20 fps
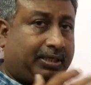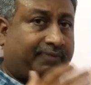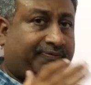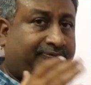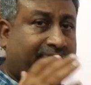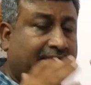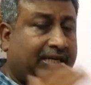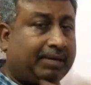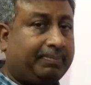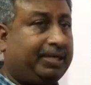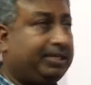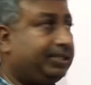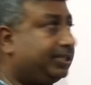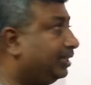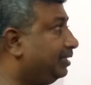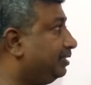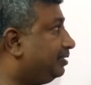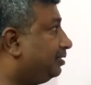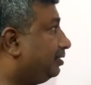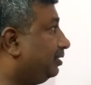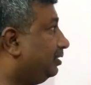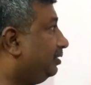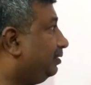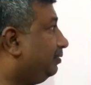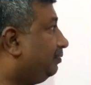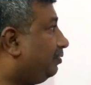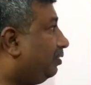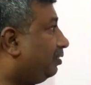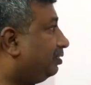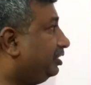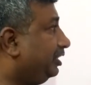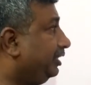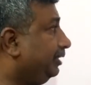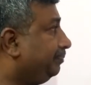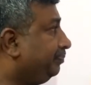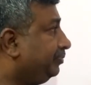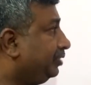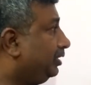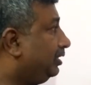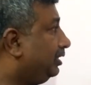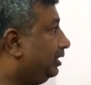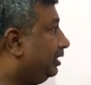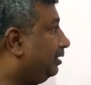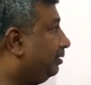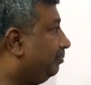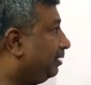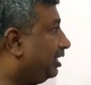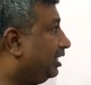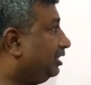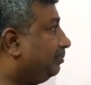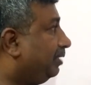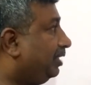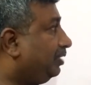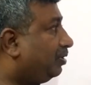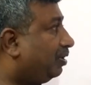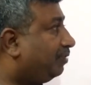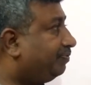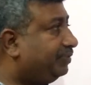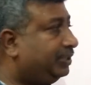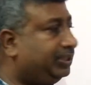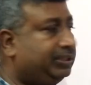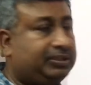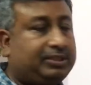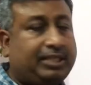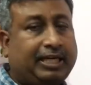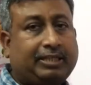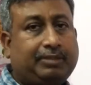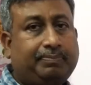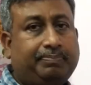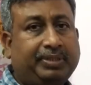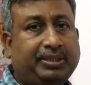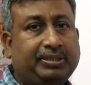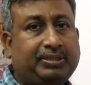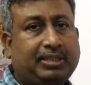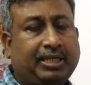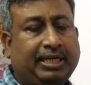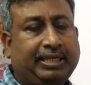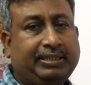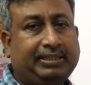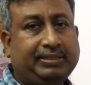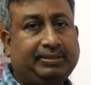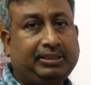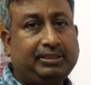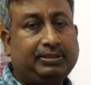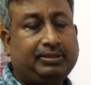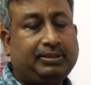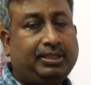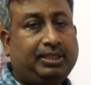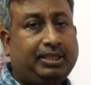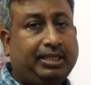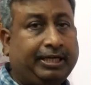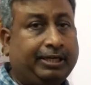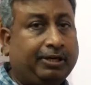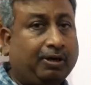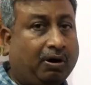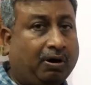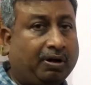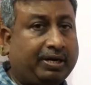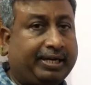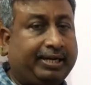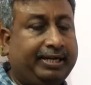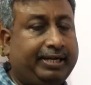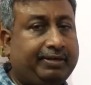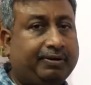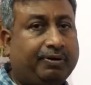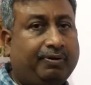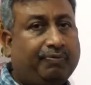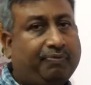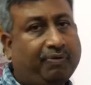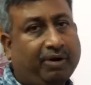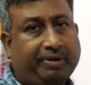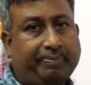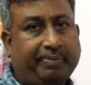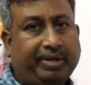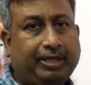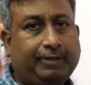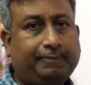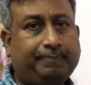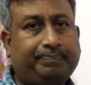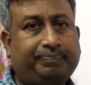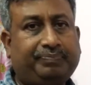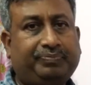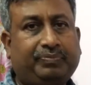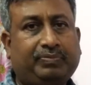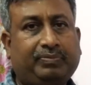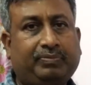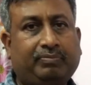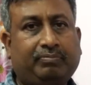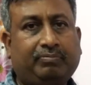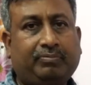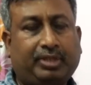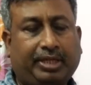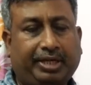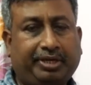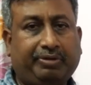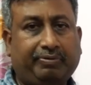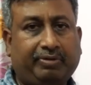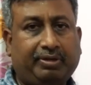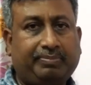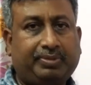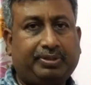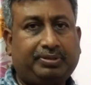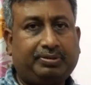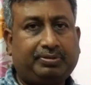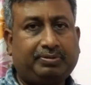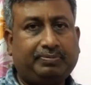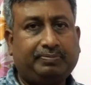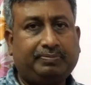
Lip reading: fundamentals for the management of insect, pest and disease in organic farming. Thank you very much.